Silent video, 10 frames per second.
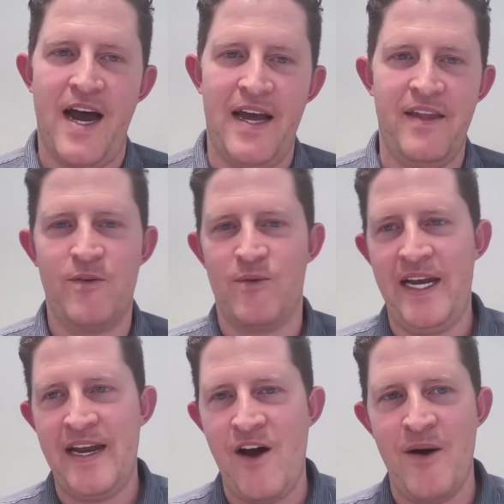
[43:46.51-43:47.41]
I think
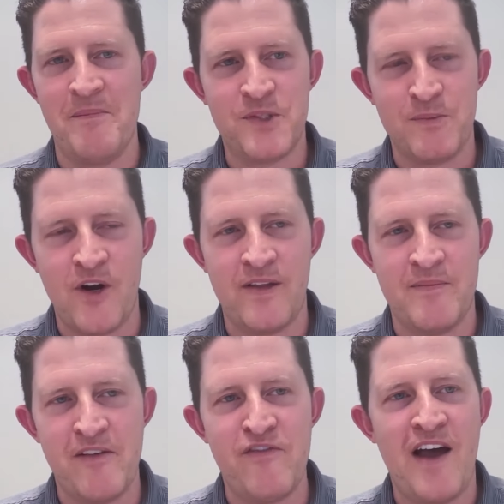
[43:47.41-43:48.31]
right now I'm smarter
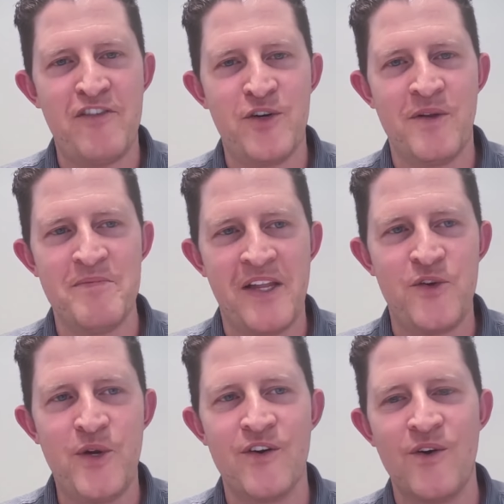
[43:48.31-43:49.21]
than my 5-year-old and my
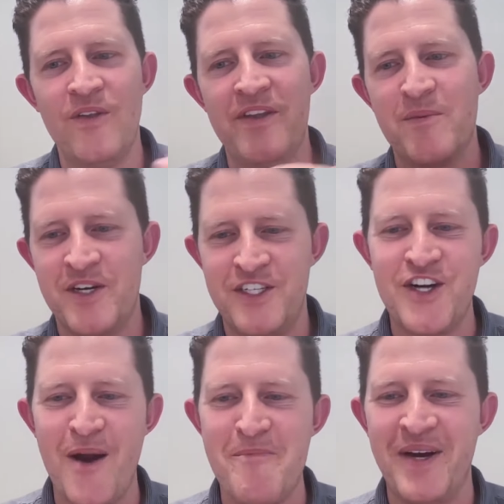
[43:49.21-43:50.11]
3-year-old. They're pretty
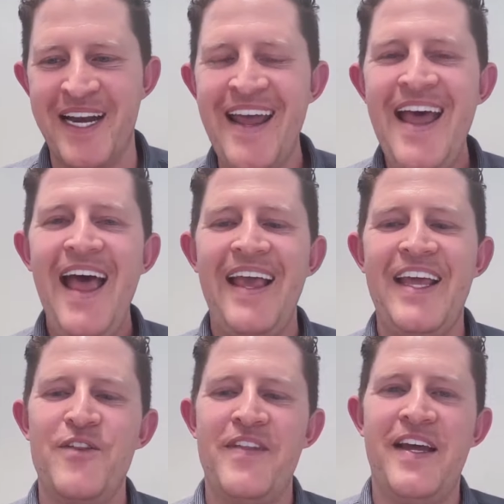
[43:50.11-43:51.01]
sharp, but
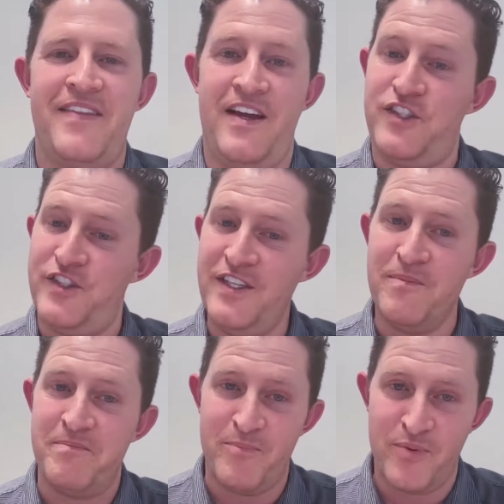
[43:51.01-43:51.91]
they're
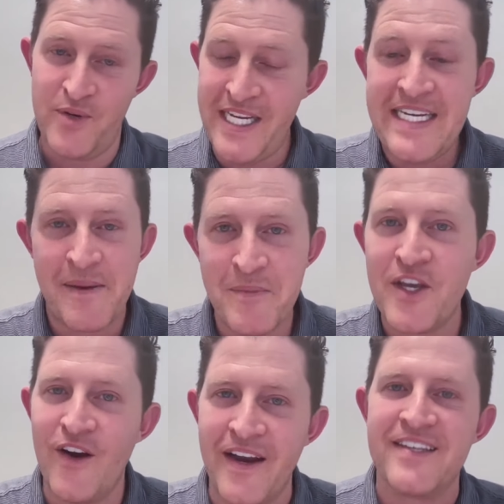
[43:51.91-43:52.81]
still pretty damn
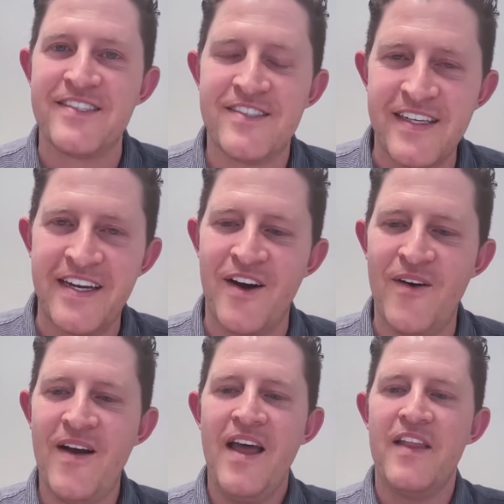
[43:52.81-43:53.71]
curious.
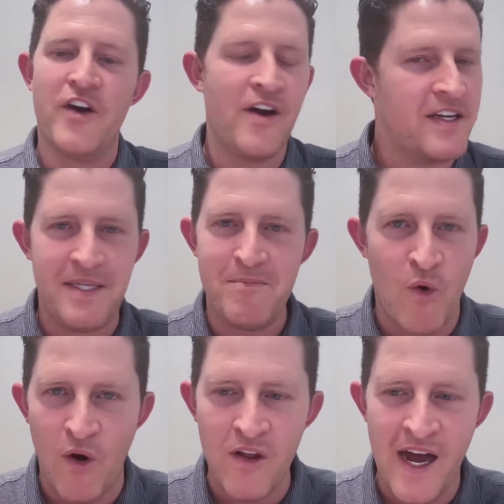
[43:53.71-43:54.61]
They're not
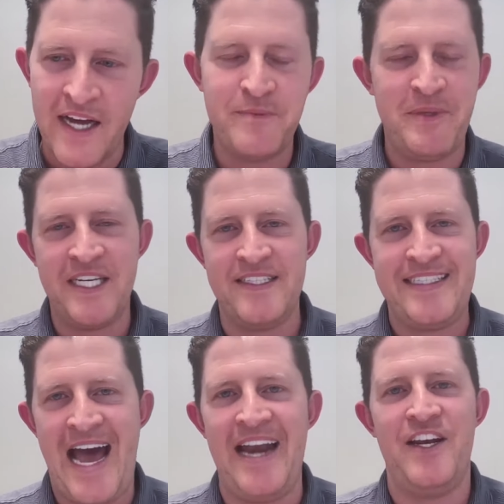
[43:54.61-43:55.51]
demoralized because
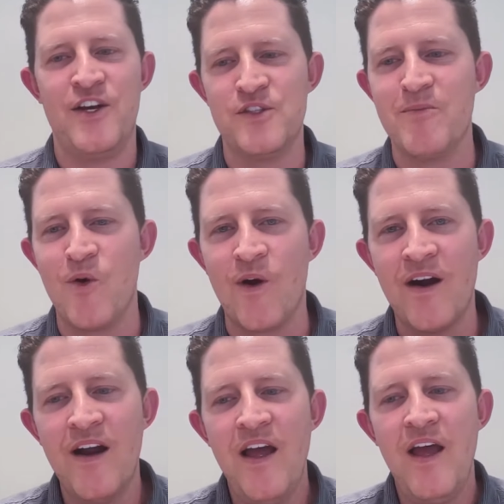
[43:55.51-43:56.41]
daddy knows
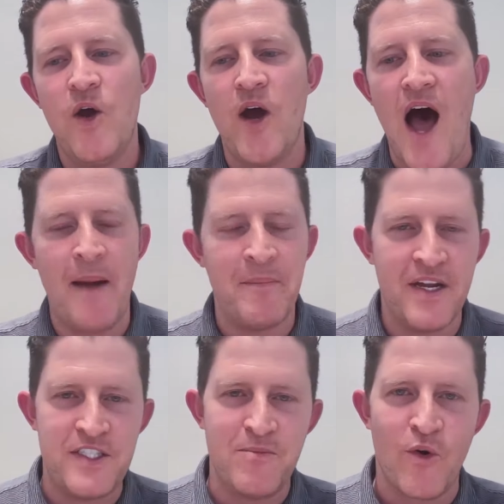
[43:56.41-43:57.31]
more. I'm
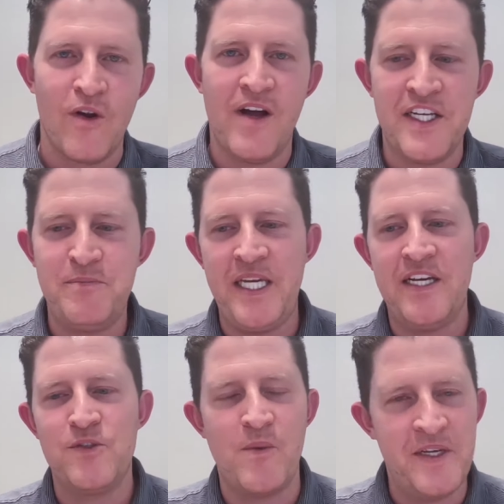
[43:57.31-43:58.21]
not demoralized
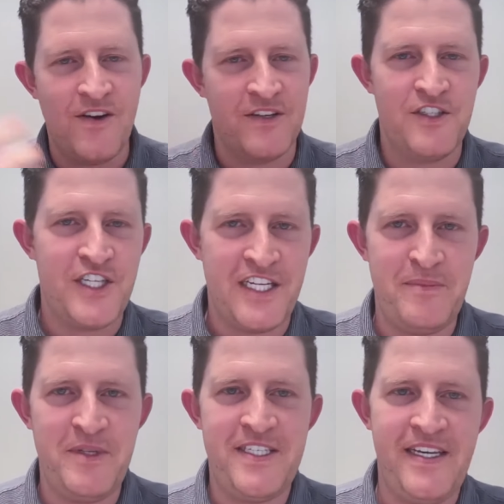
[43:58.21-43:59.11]
because when we talk to
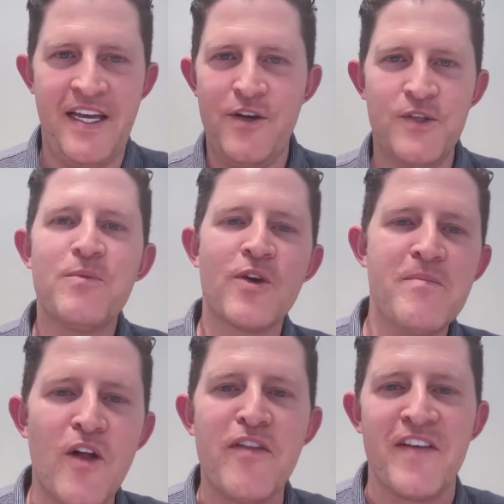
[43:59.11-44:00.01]
ChatGPT, it knows more than
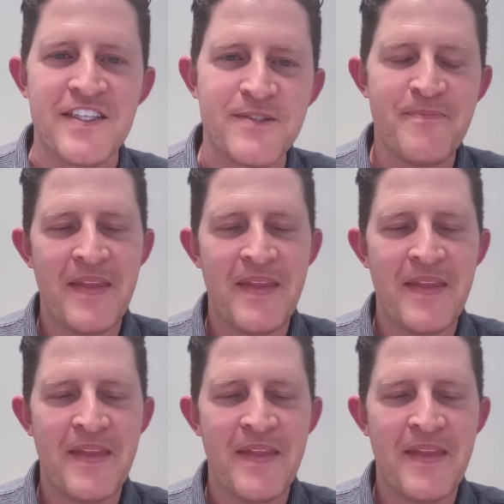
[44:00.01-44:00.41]
both of us.